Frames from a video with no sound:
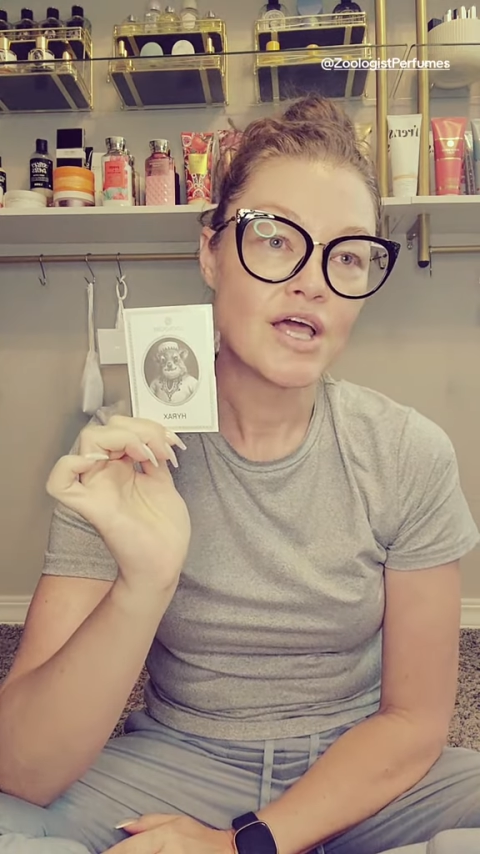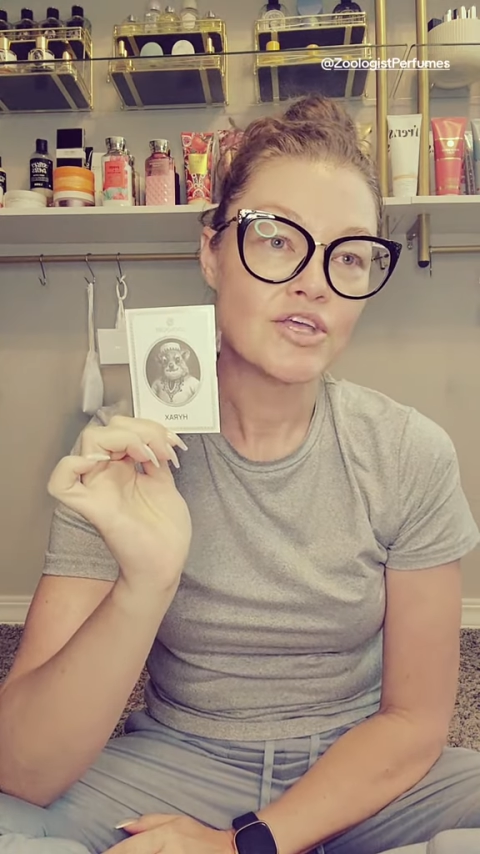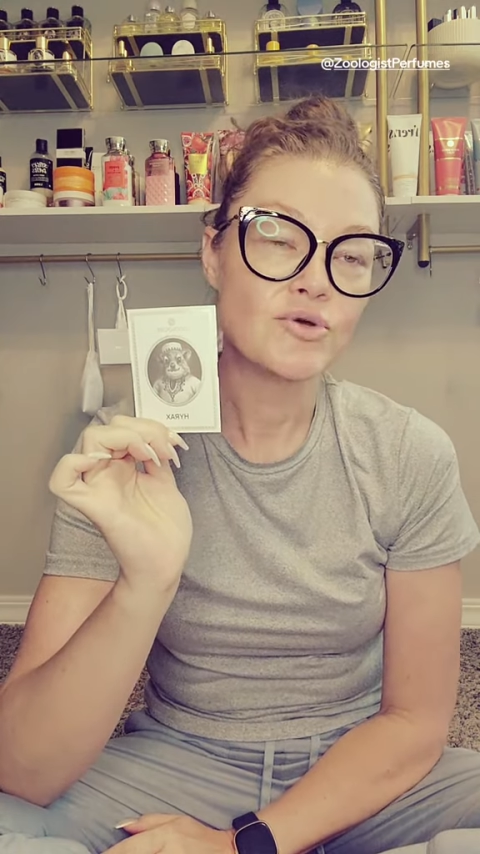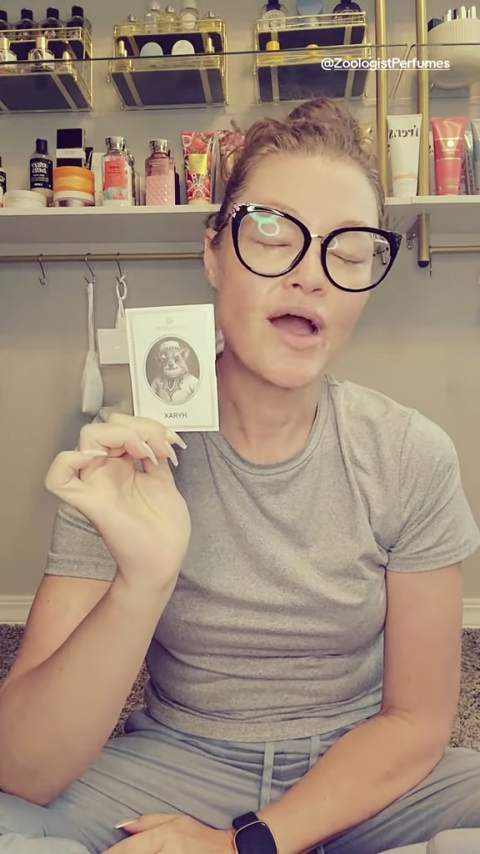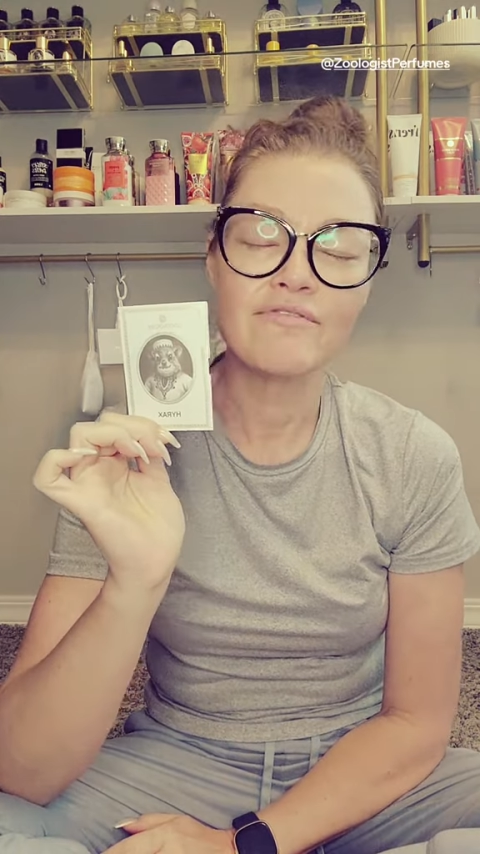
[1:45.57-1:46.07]

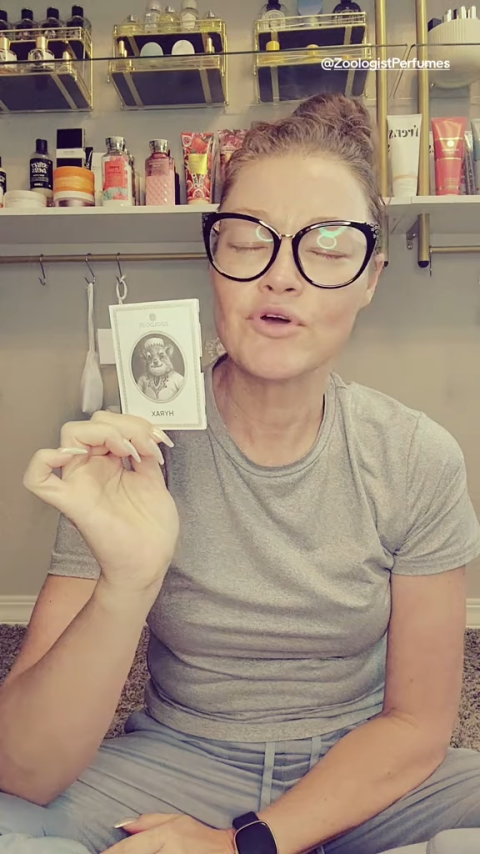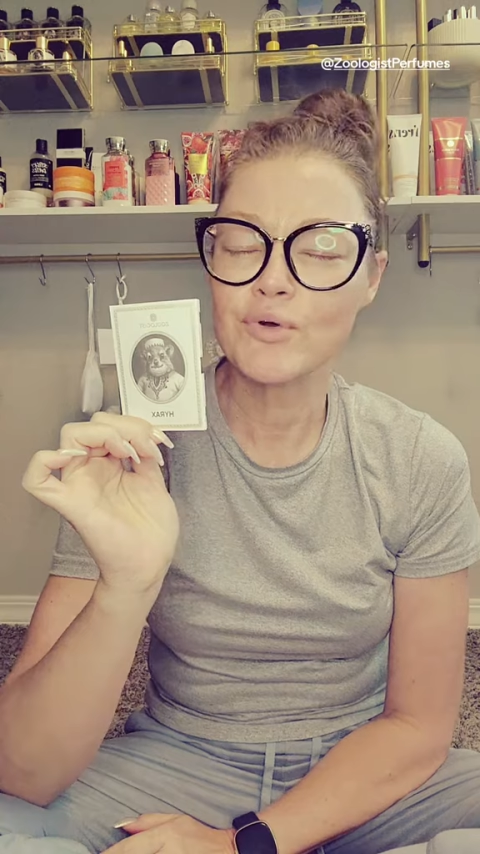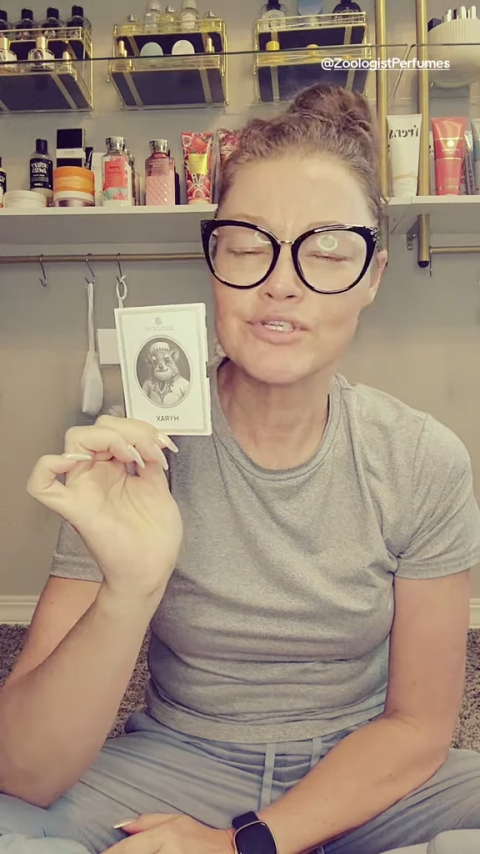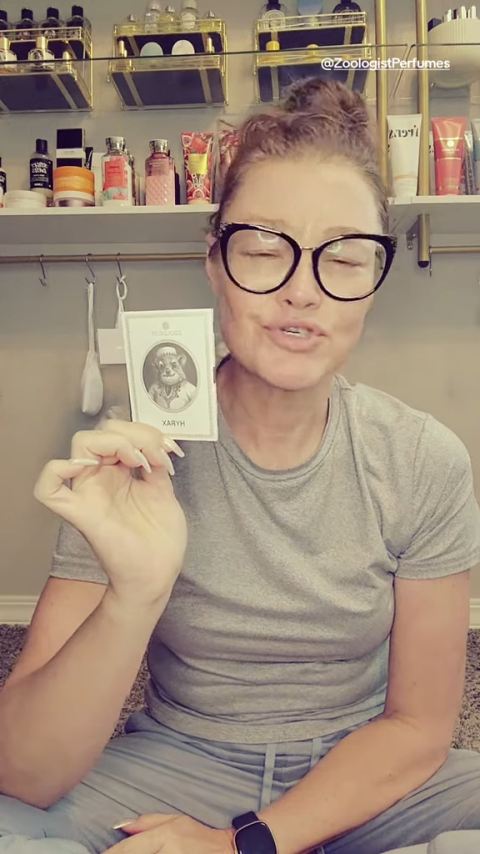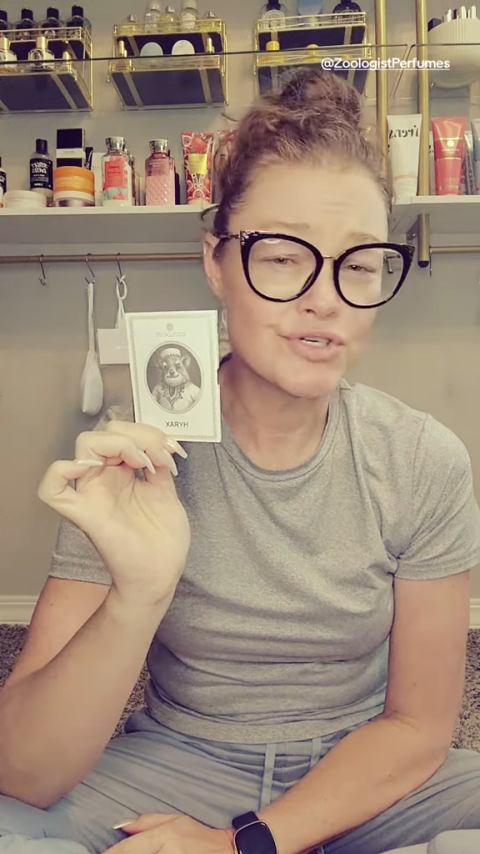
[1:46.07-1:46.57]
you have
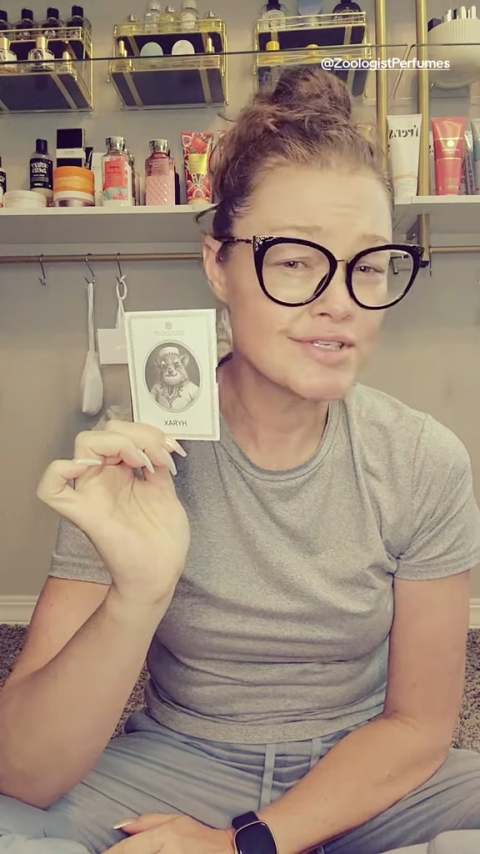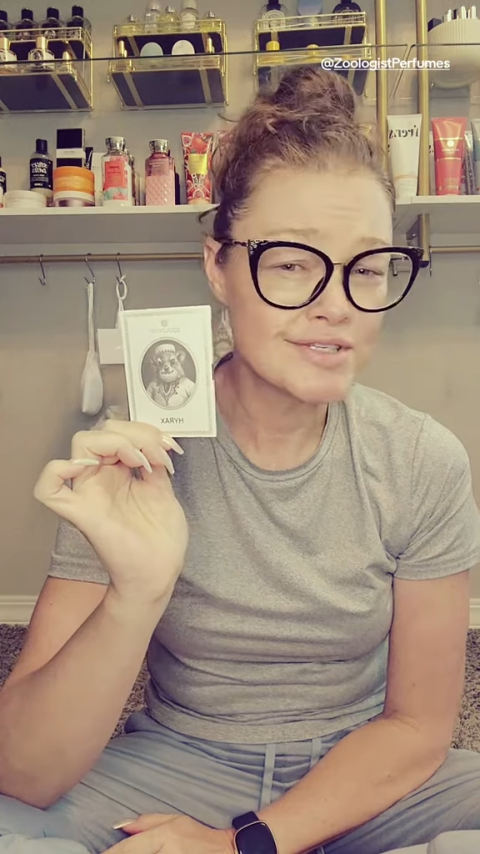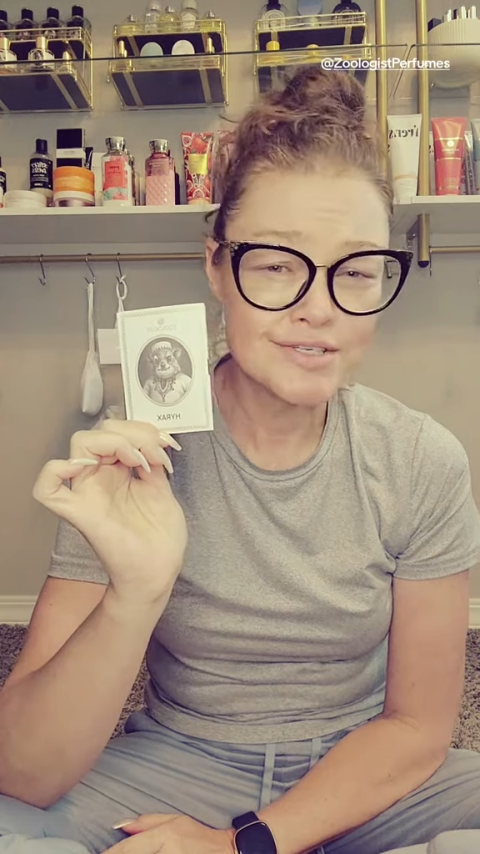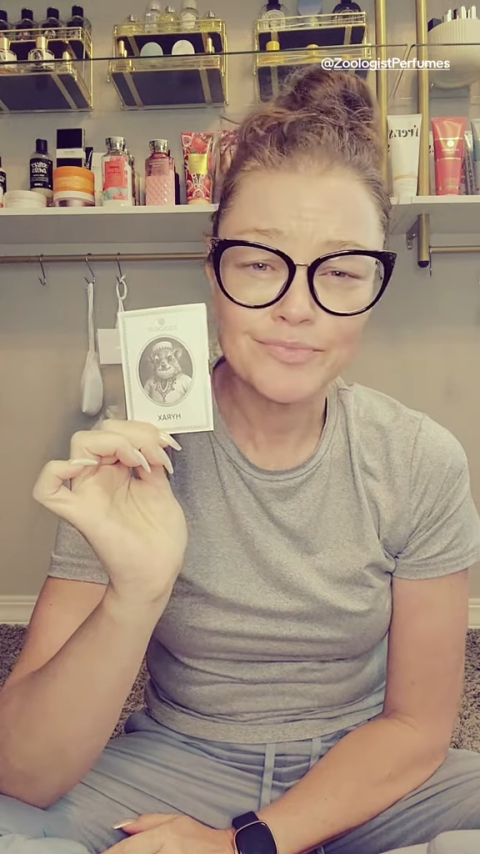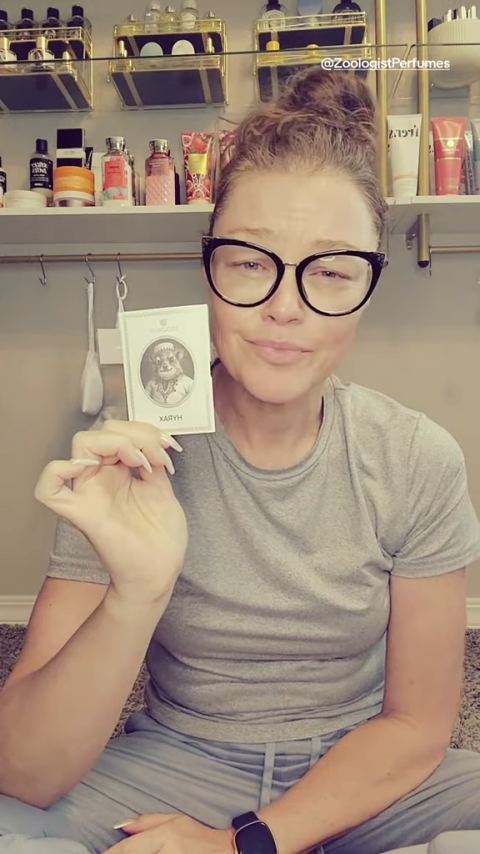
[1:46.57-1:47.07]
no
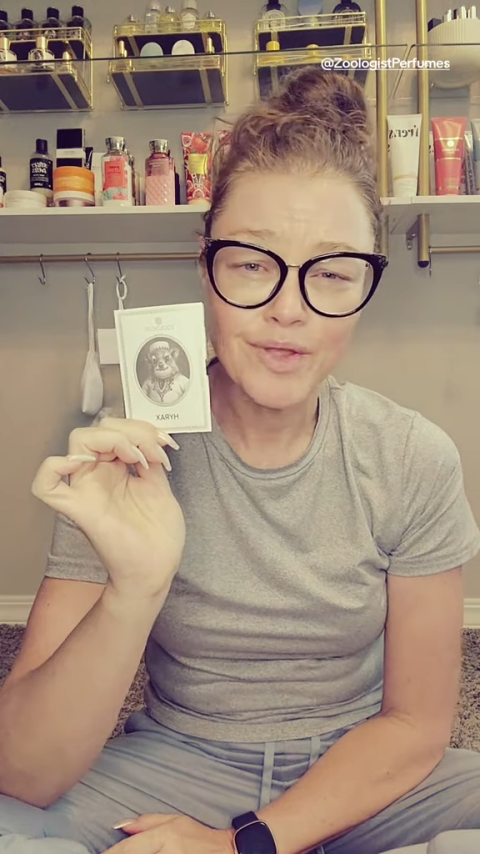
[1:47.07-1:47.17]
interest